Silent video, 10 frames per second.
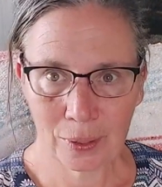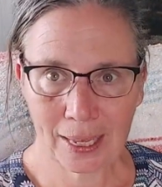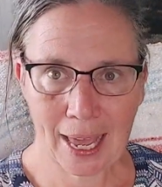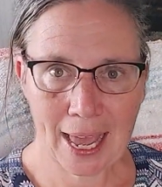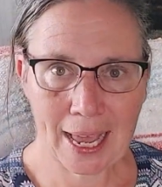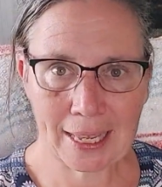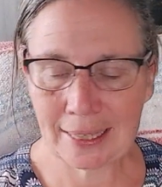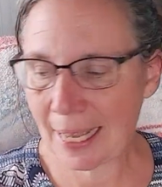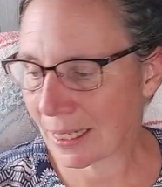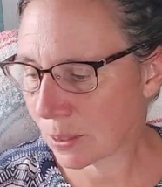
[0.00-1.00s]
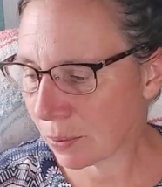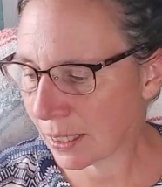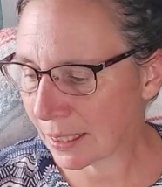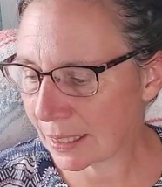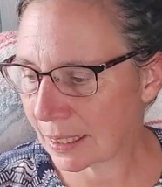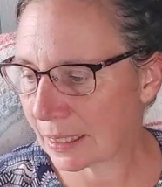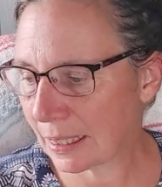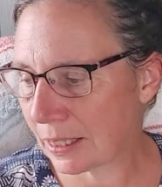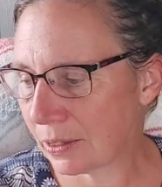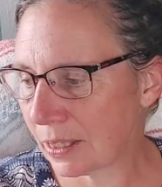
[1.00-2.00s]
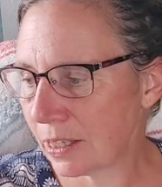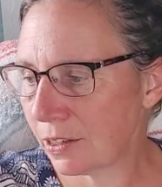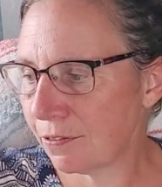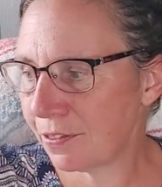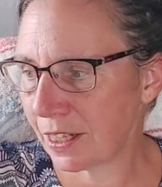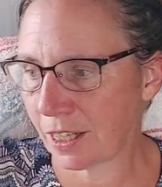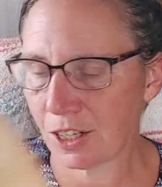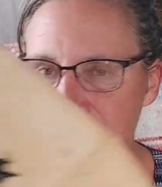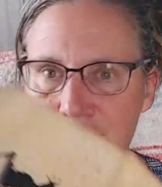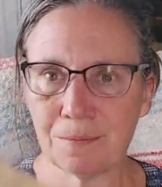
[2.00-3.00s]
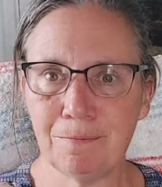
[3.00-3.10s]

Okay, next one is a near finish.